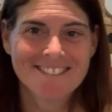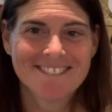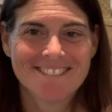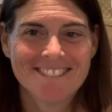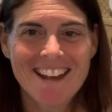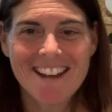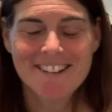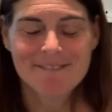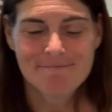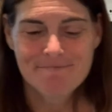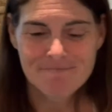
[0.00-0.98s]
Okay?
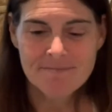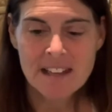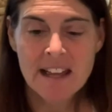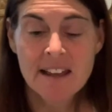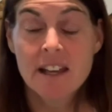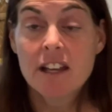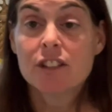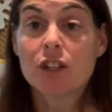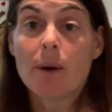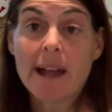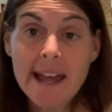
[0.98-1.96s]

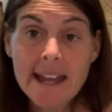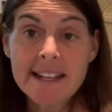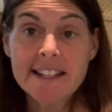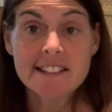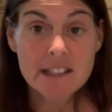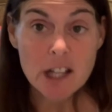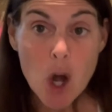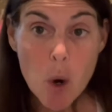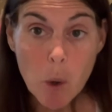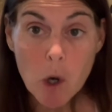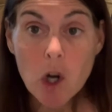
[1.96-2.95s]
So A is
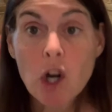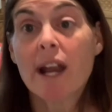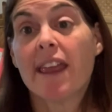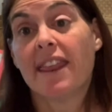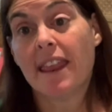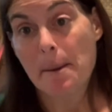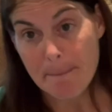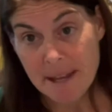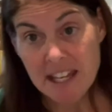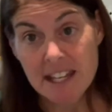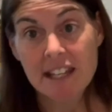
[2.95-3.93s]
lower than
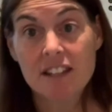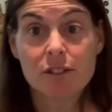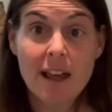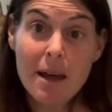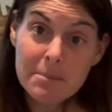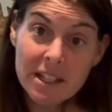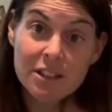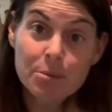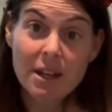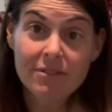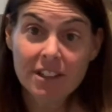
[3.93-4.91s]
B, so that means we
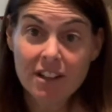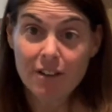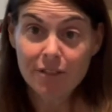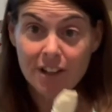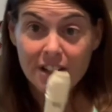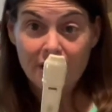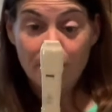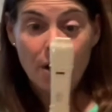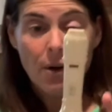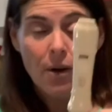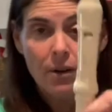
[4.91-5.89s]
have to cover another
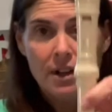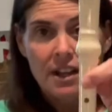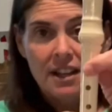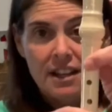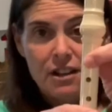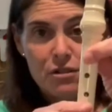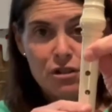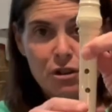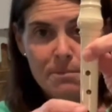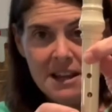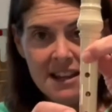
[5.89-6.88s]
hole. Here's your
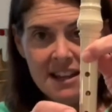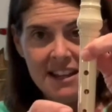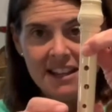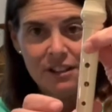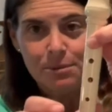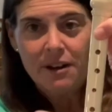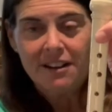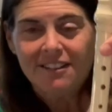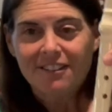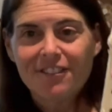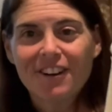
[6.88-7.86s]
B. Guess what?
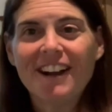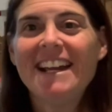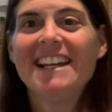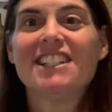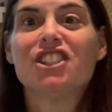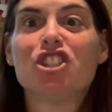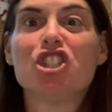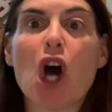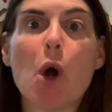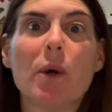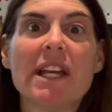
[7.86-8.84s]
For A, it's so
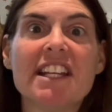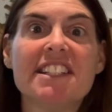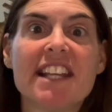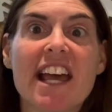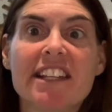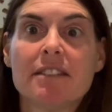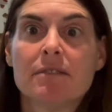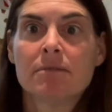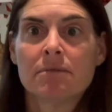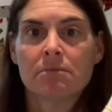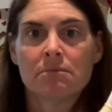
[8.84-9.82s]
easy.
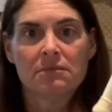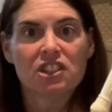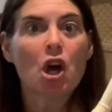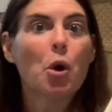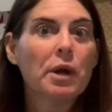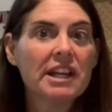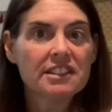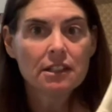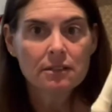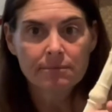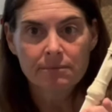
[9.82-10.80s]
So easy.
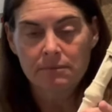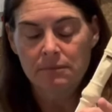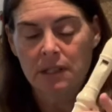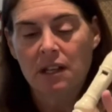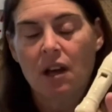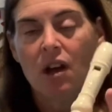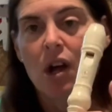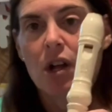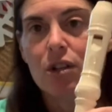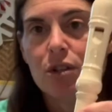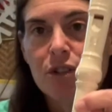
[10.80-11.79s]

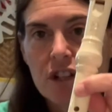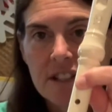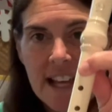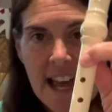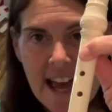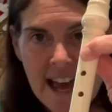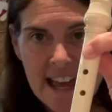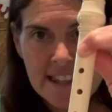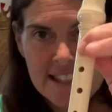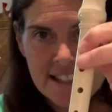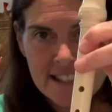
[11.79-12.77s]
You just add
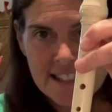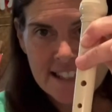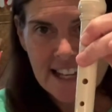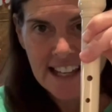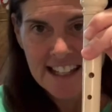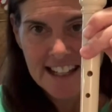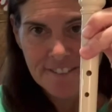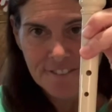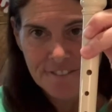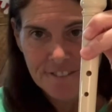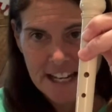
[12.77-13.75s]
this second
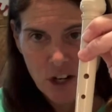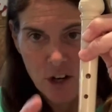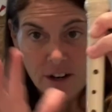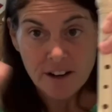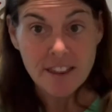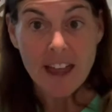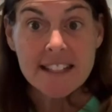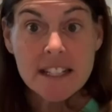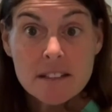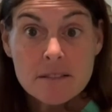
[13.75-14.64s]
finger. That's it.